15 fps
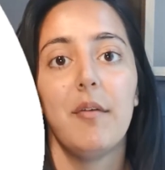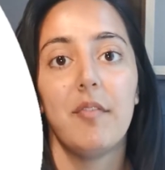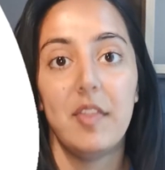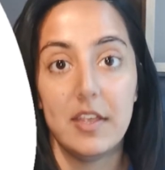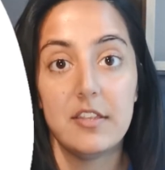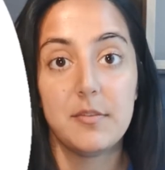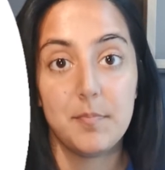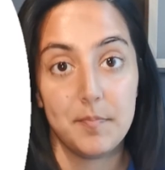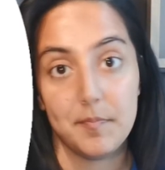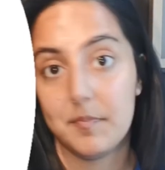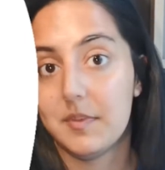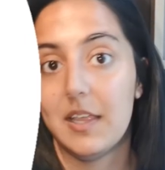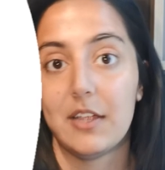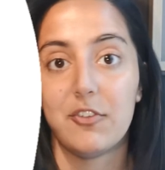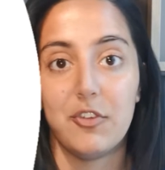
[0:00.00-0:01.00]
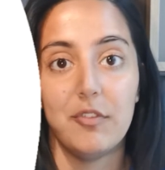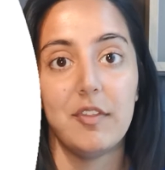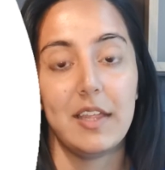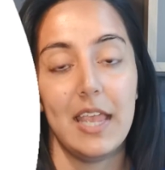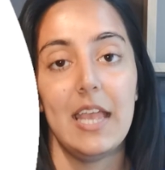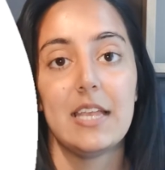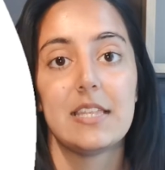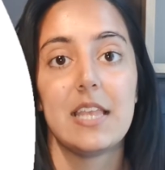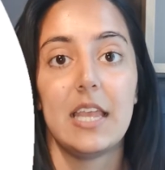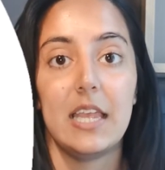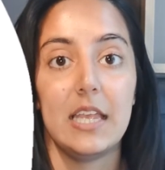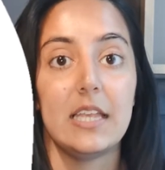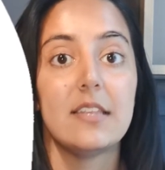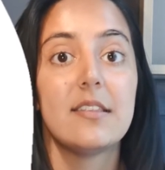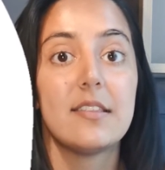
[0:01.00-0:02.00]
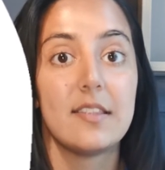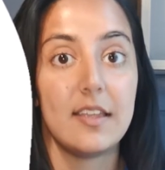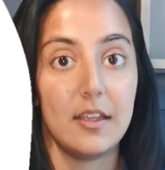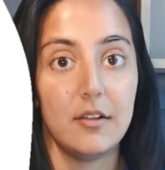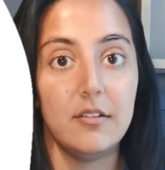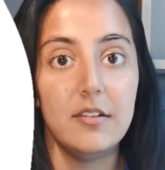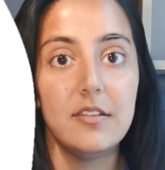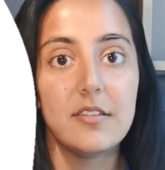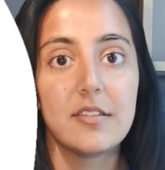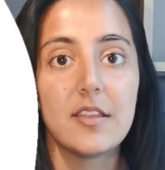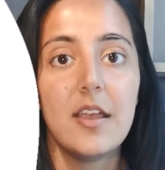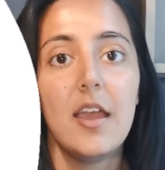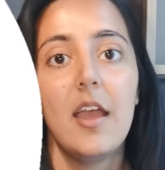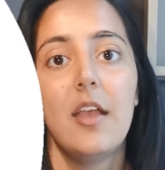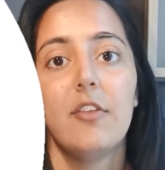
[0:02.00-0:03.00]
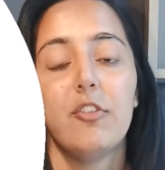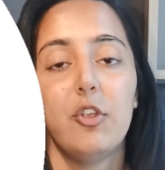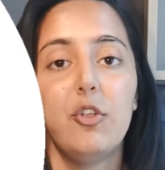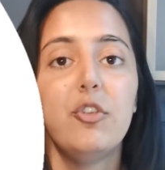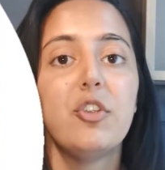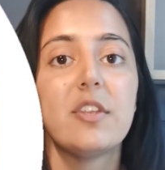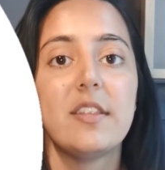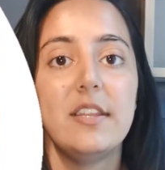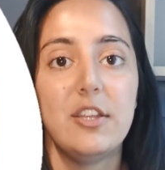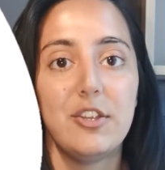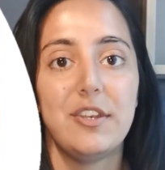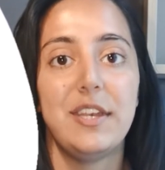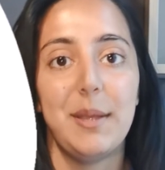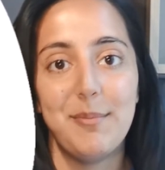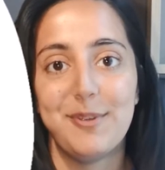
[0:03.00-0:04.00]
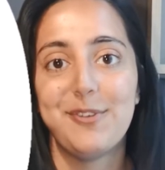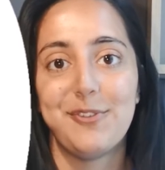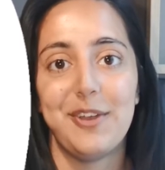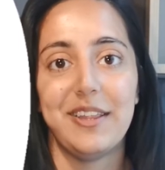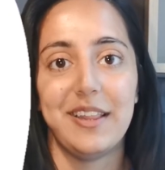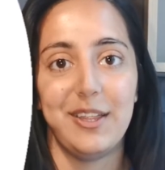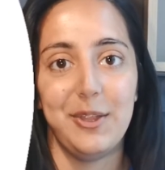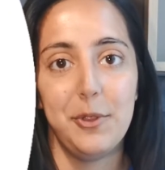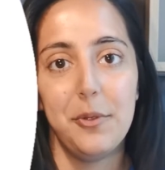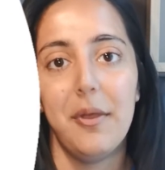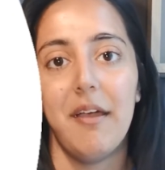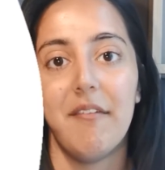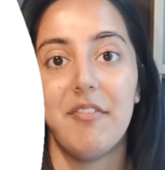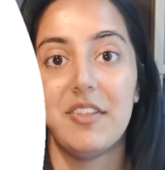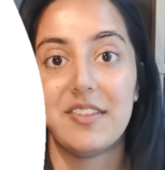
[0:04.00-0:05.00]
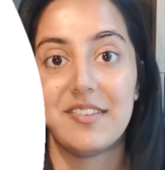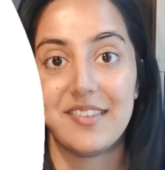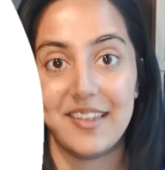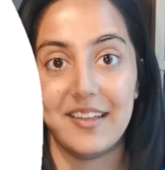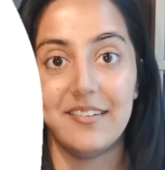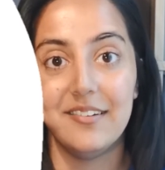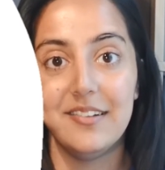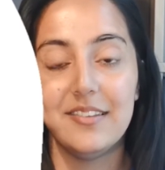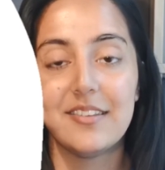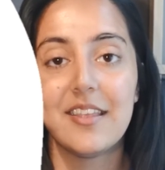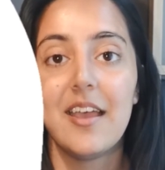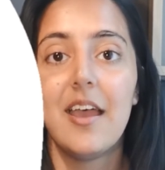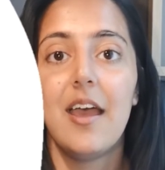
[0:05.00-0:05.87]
of this section of the KSA is skills. So you just need to demonstrate that you have the skills